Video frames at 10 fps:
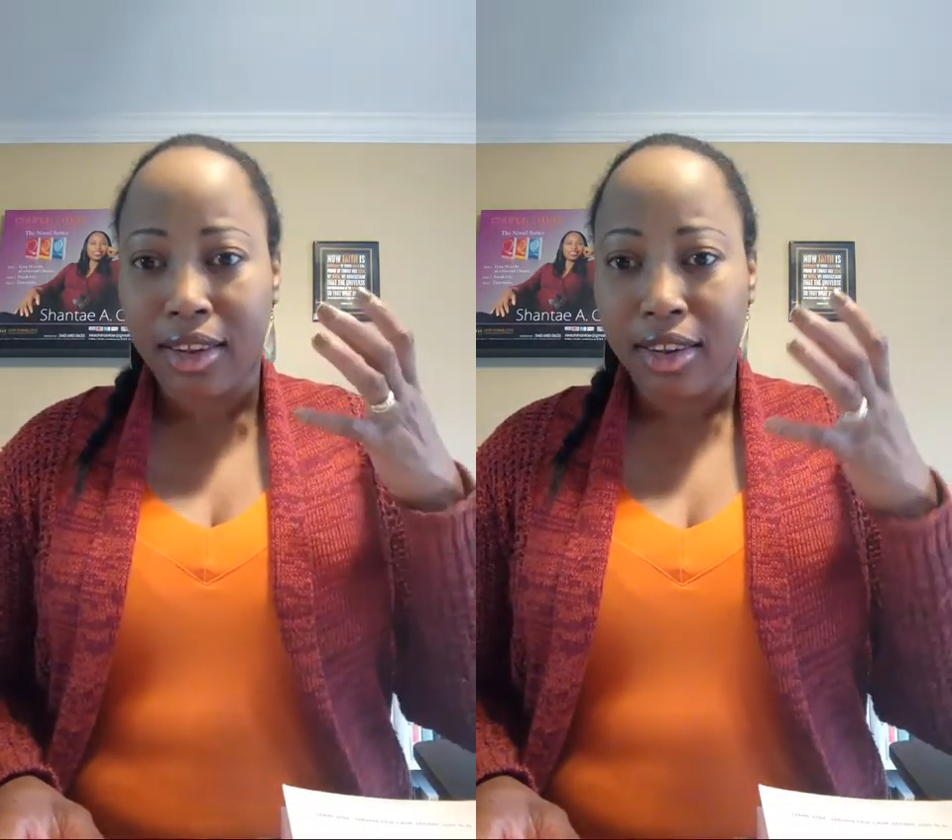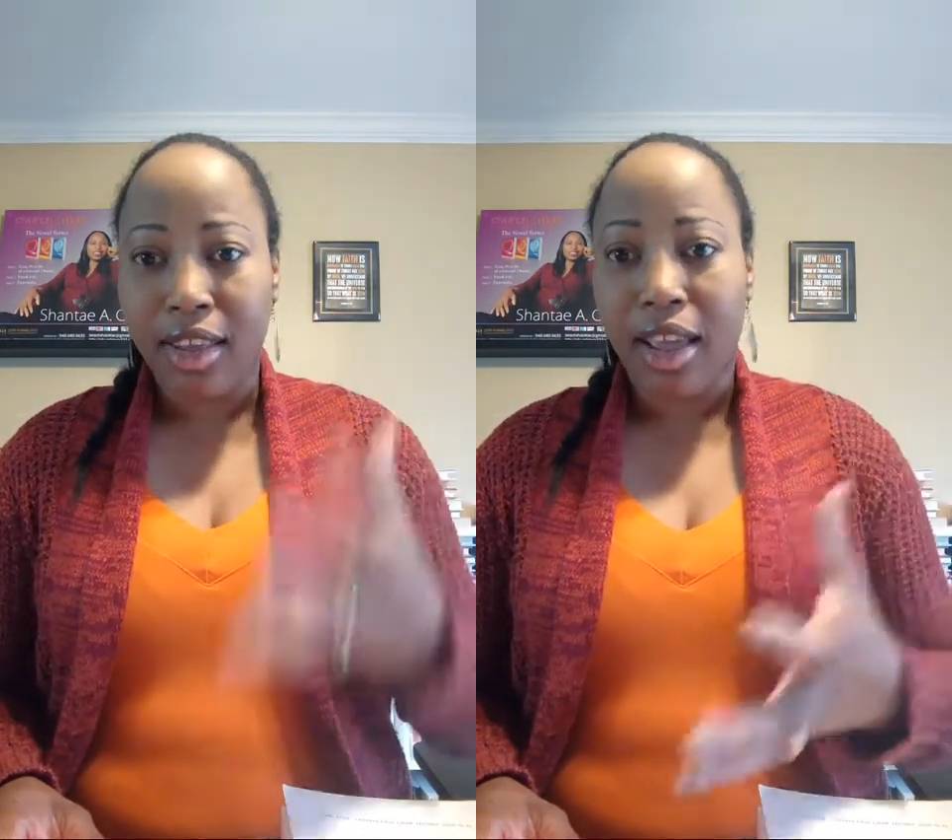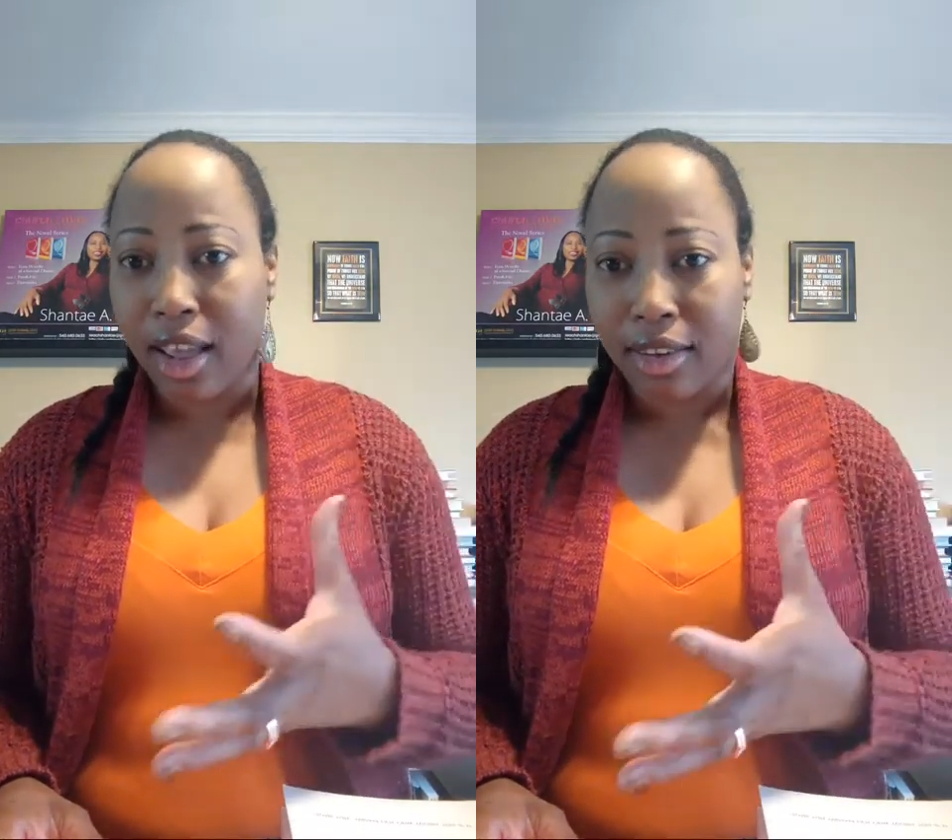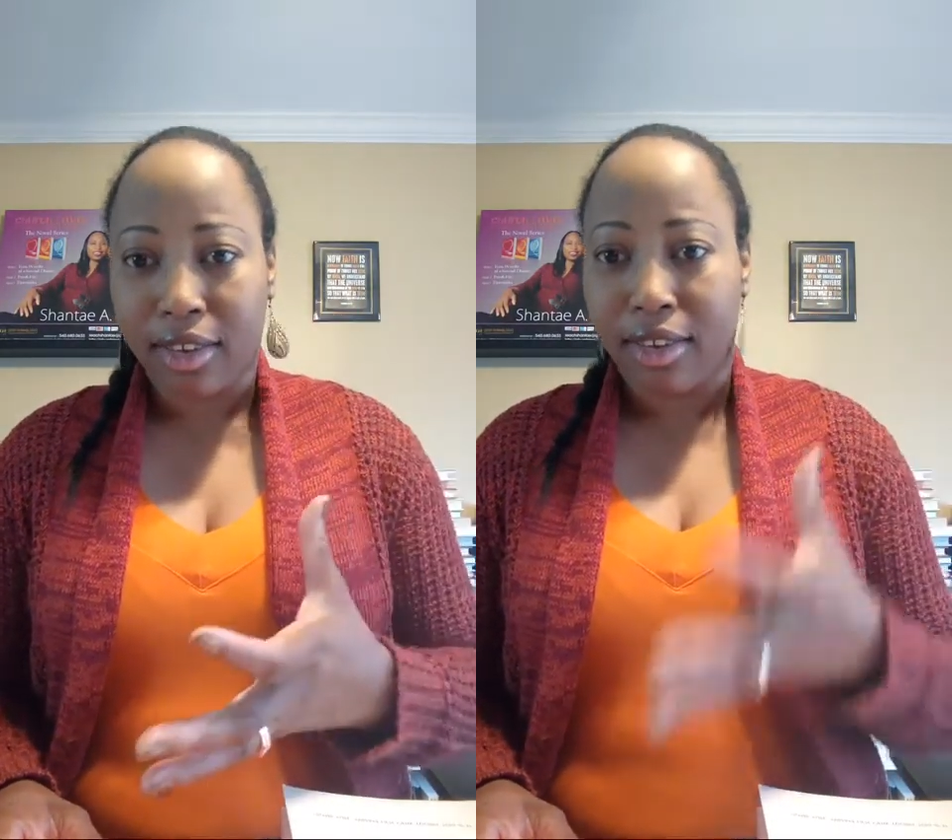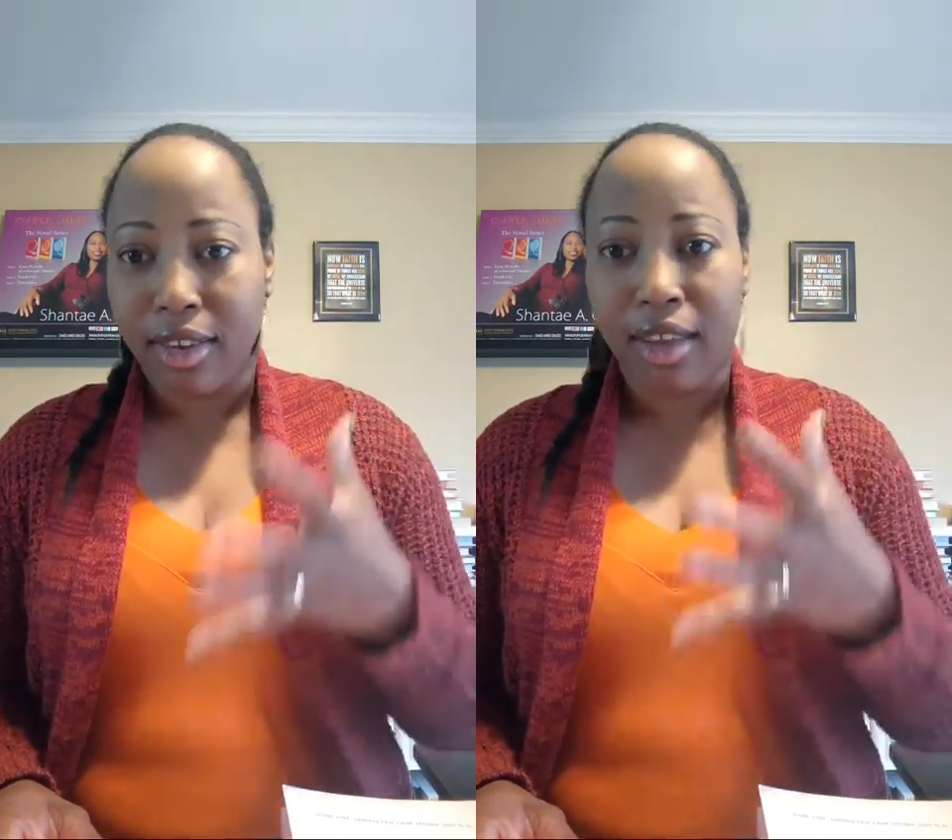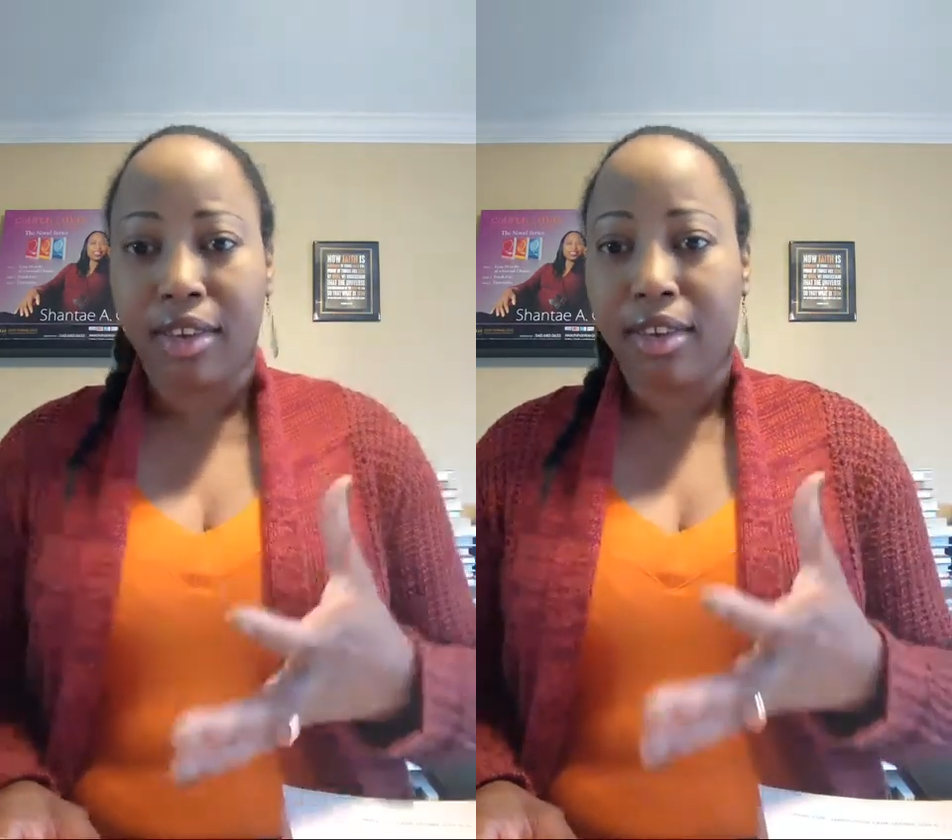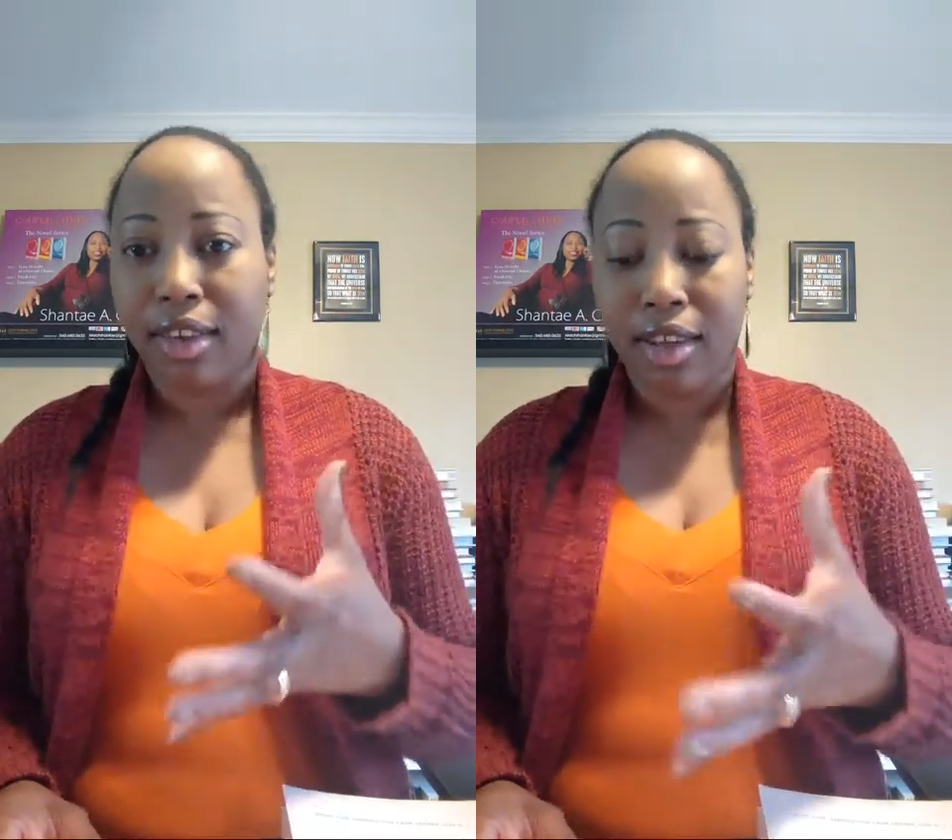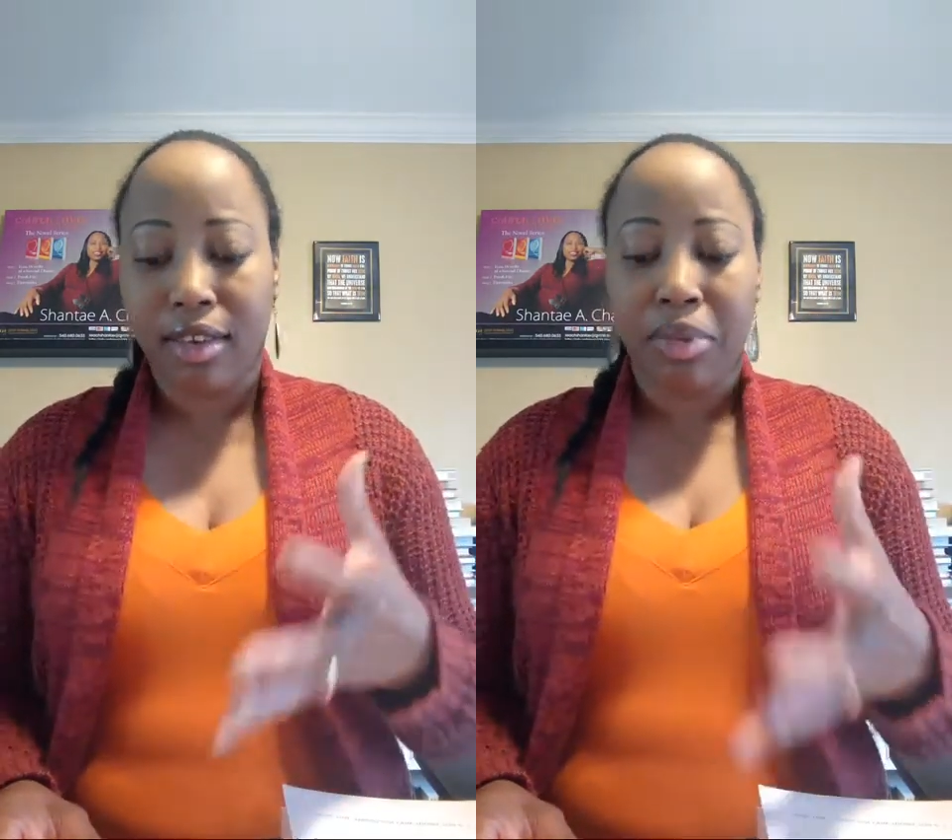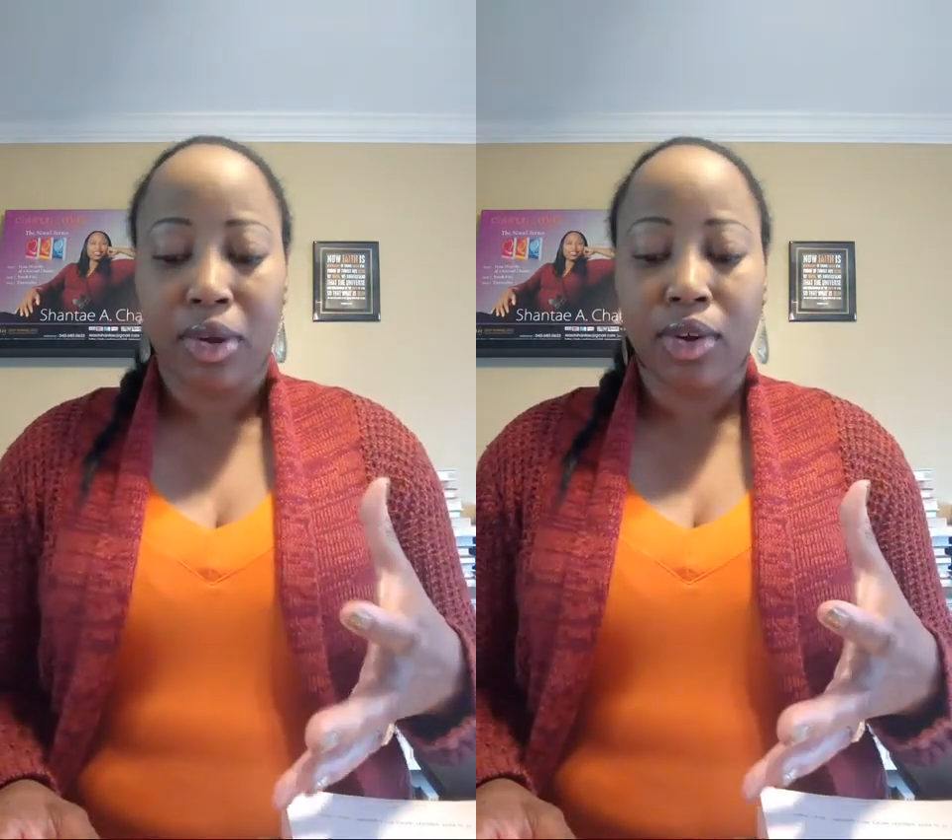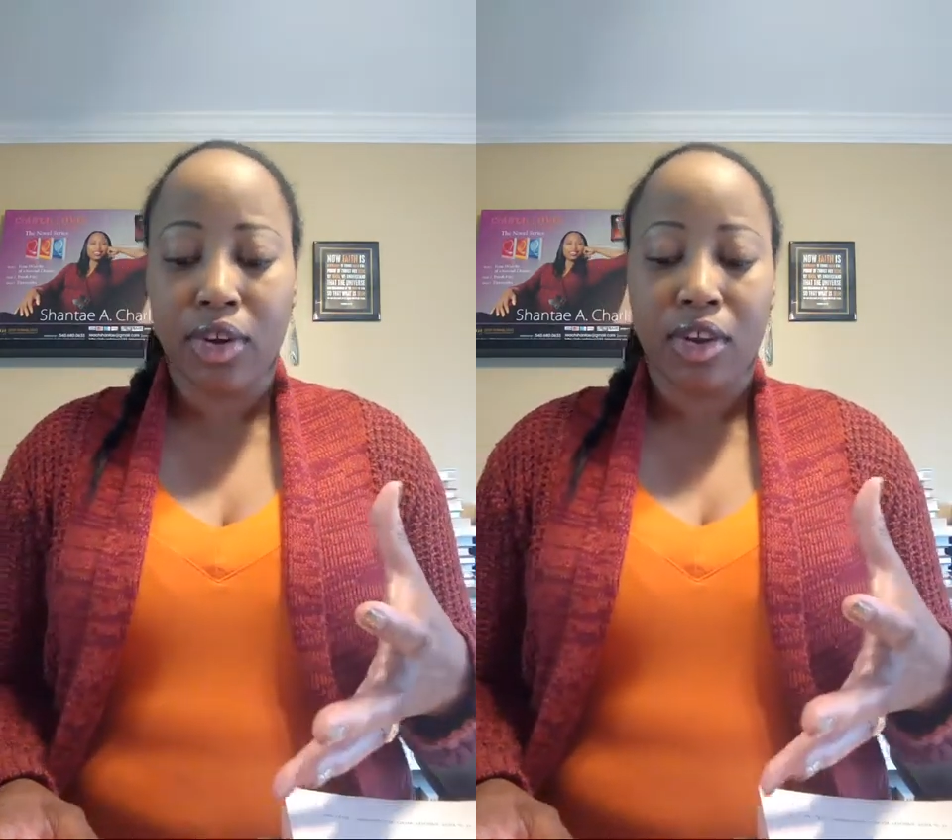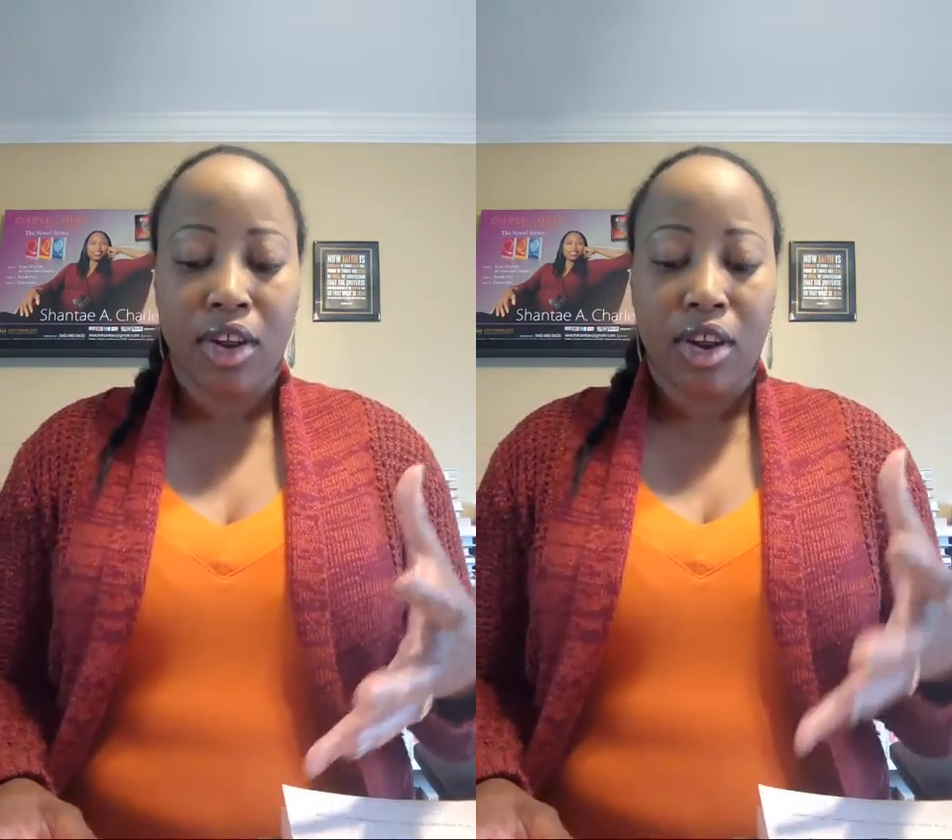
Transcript: yes, this is a book